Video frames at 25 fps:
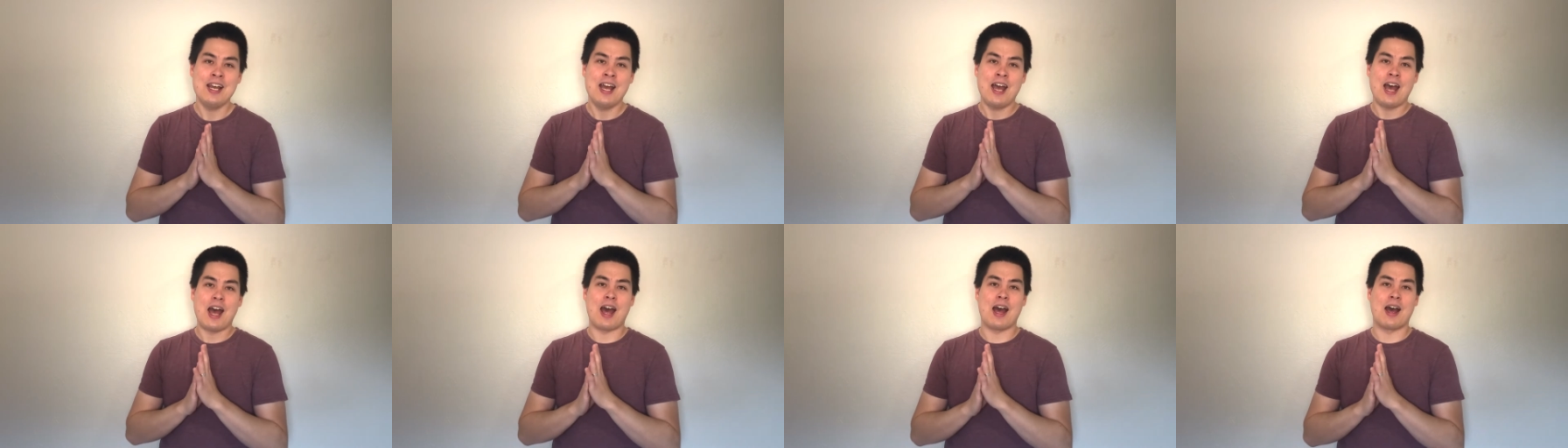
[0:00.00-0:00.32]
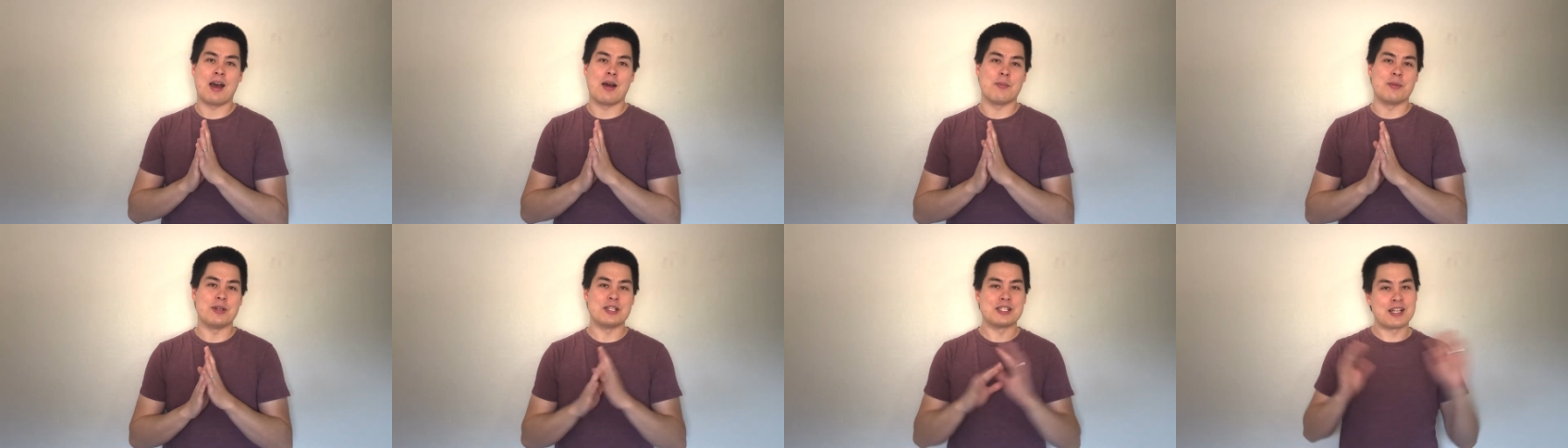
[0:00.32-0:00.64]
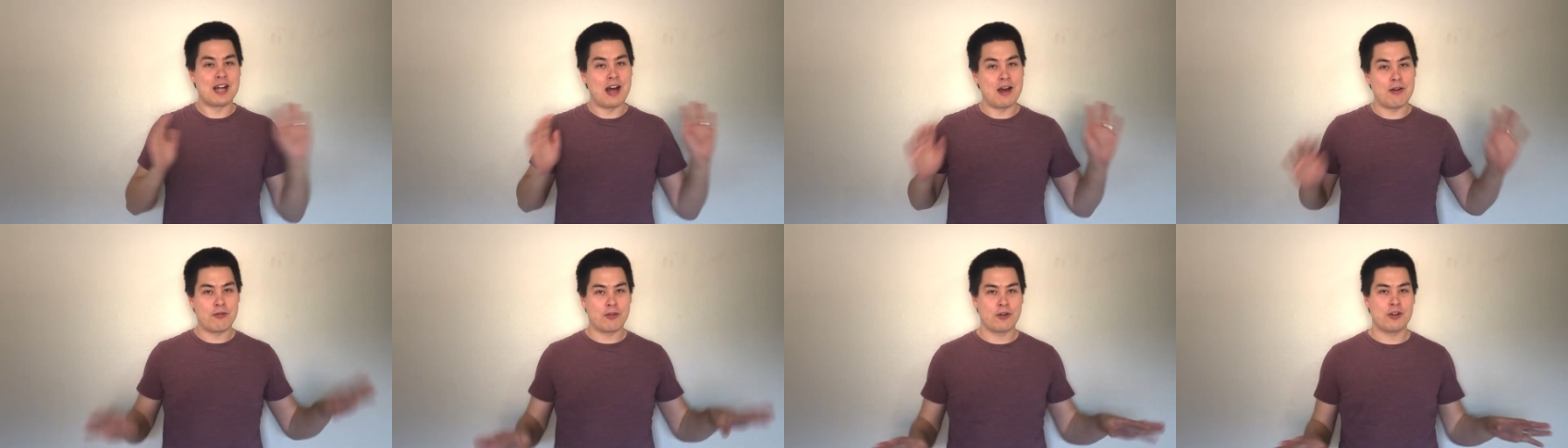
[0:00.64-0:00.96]
Um, it's
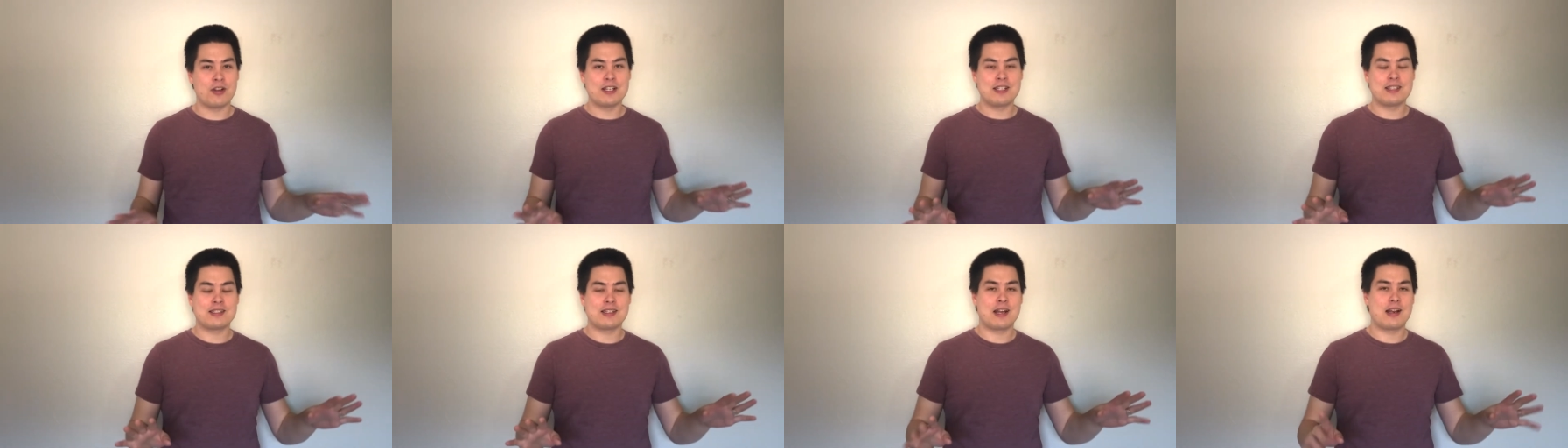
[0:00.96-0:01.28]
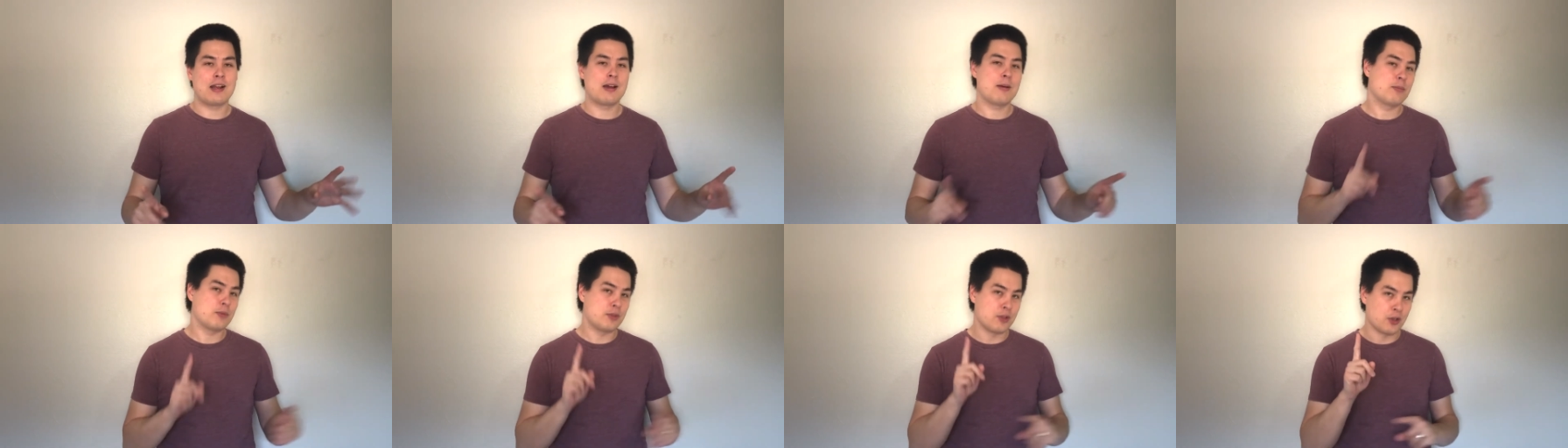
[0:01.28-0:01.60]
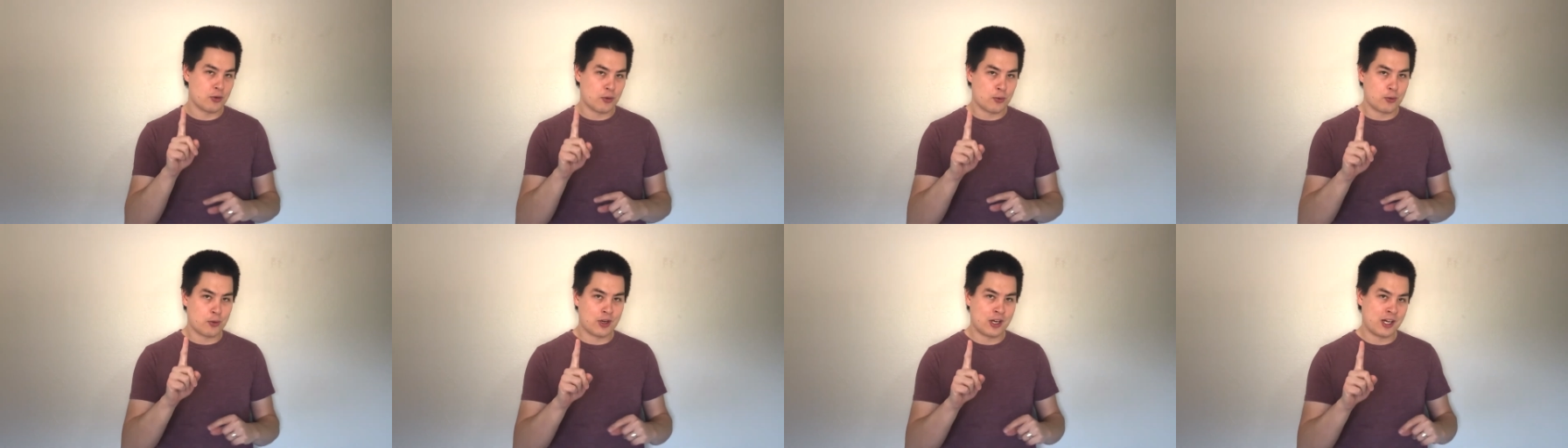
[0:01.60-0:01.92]
not fully set up,
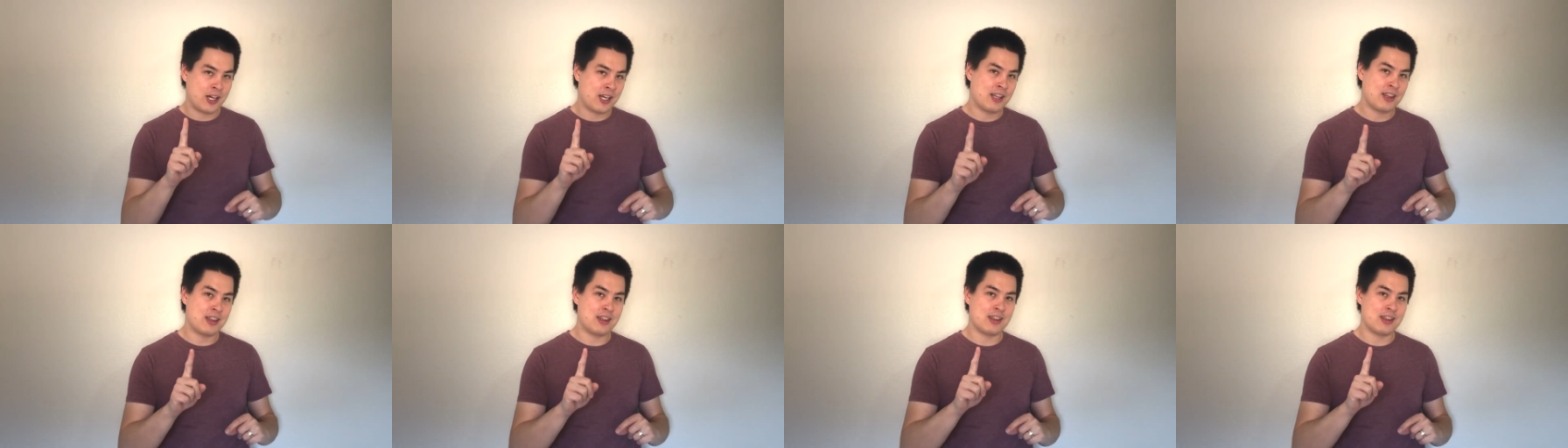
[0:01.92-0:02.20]
don't worry.